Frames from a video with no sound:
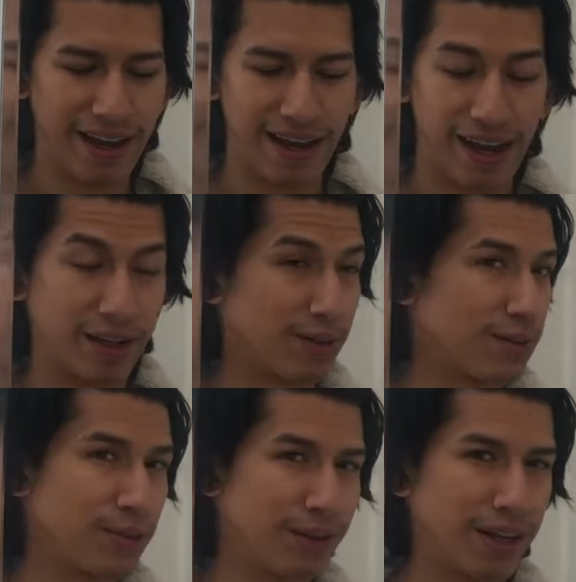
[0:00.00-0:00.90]
And it's
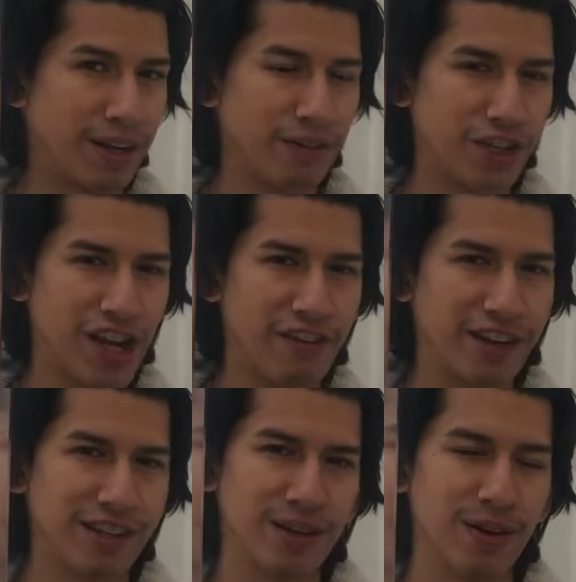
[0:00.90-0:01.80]
also really good for
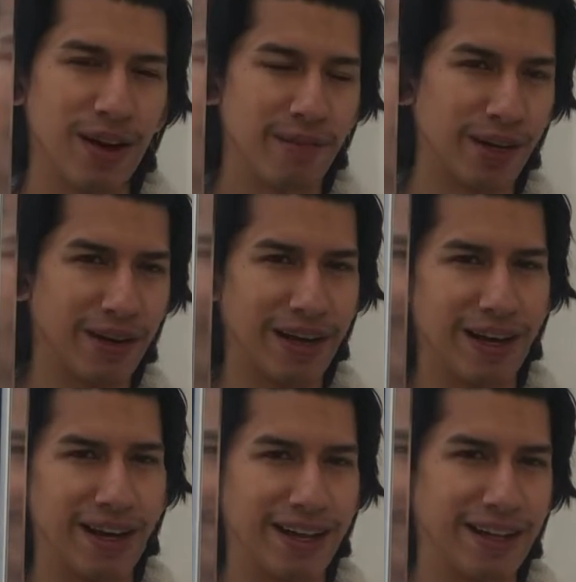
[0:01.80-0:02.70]
shaving, so I'm gonna go
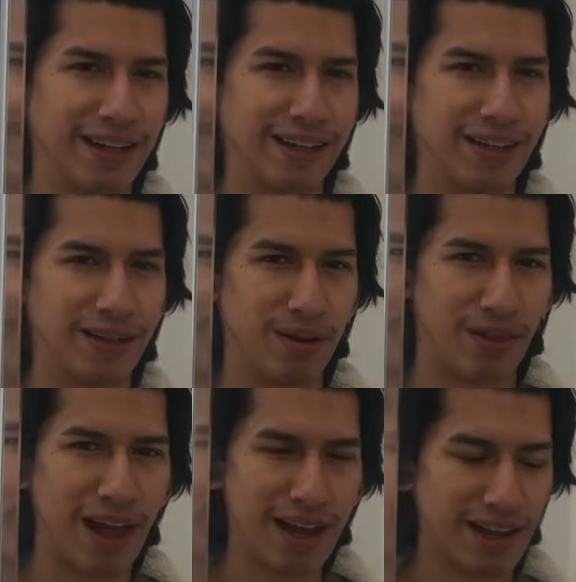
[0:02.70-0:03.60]
ahead and do
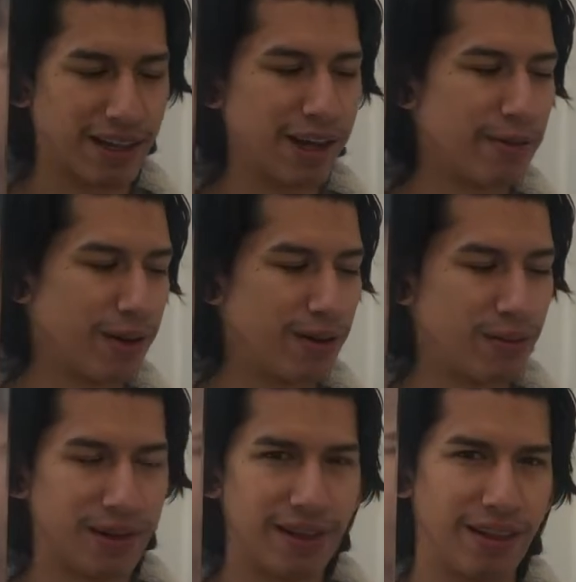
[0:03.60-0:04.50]
that. I think I'm gonna go in
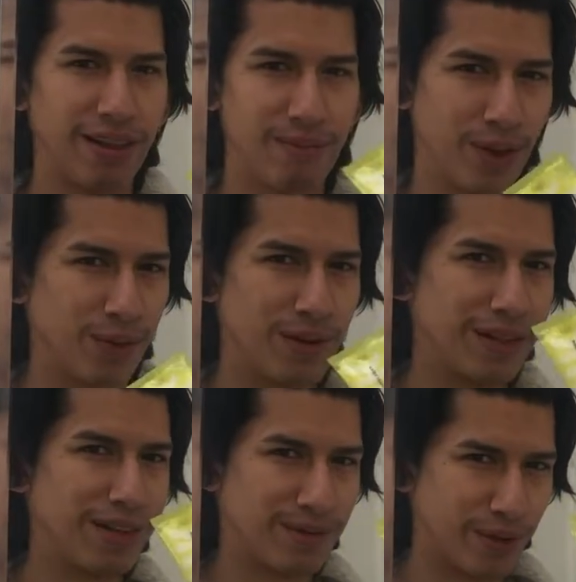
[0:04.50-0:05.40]
with the milk one
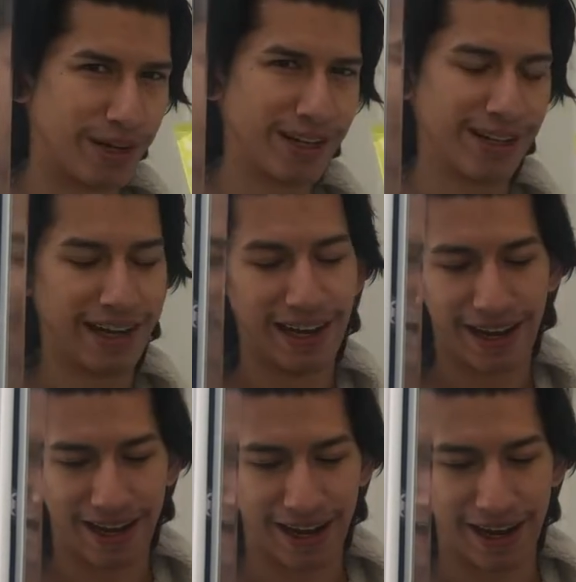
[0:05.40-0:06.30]
this morning,
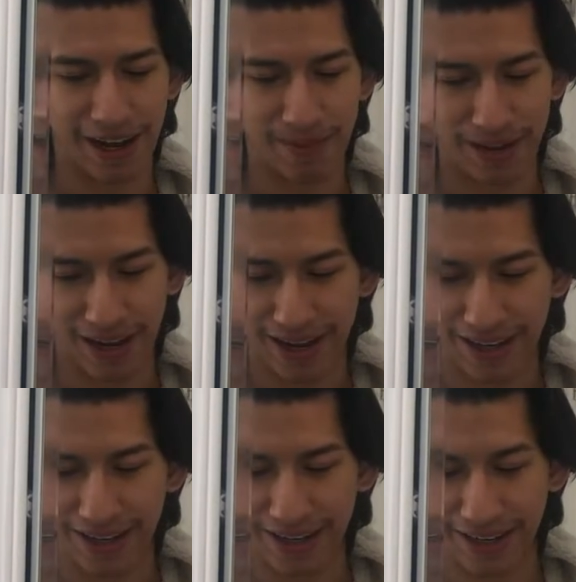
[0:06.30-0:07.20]

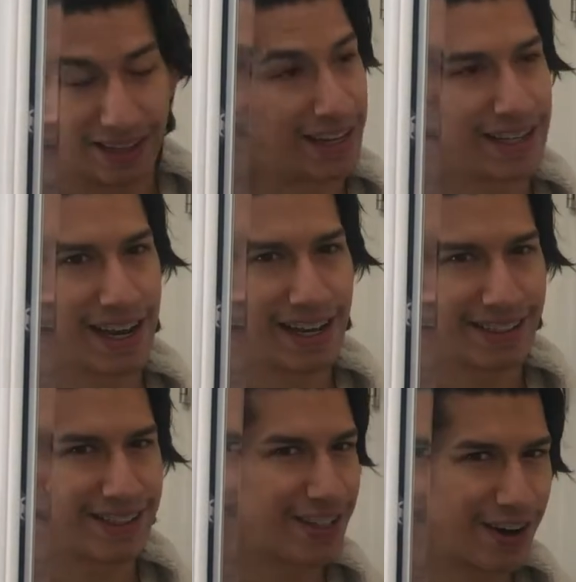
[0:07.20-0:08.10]
and let's get
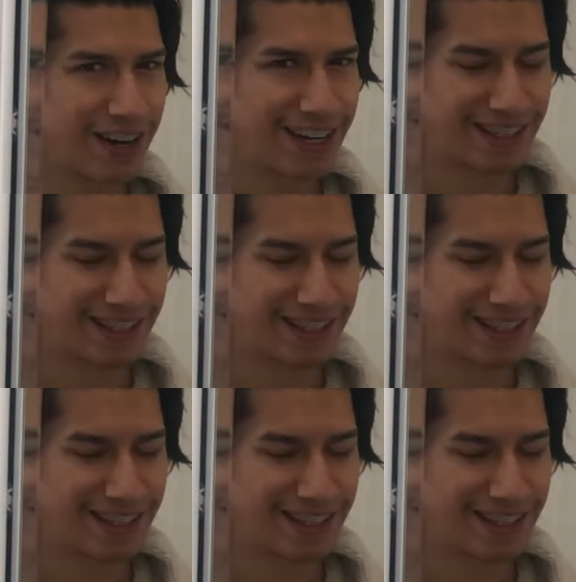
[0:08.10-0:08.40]
started.